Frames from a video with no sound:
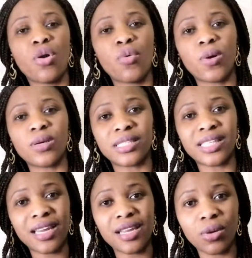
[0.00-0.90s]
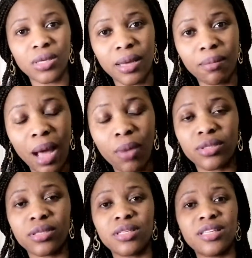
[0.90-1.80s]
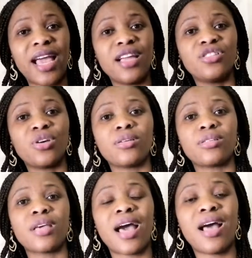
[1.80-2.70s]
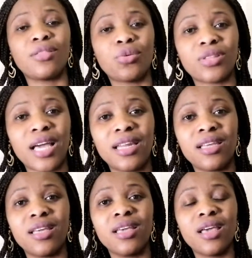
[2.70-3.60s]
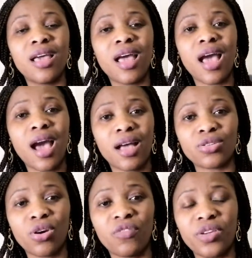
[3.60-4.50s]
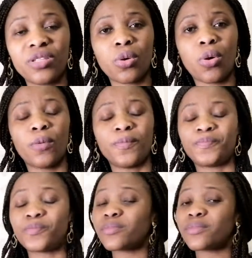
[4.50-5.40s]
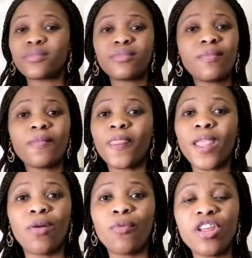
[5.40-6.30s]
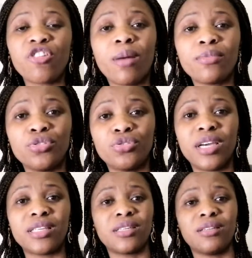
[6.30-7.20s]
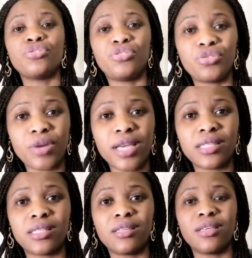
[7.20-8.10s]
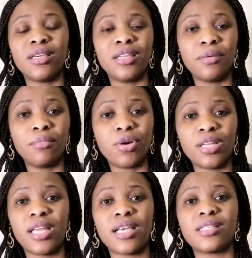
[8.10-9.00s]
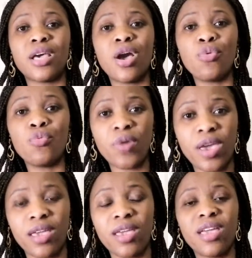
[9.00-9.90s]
was telling us about. That is just totally out of it all. When it comes to dressing, dress in a modest way.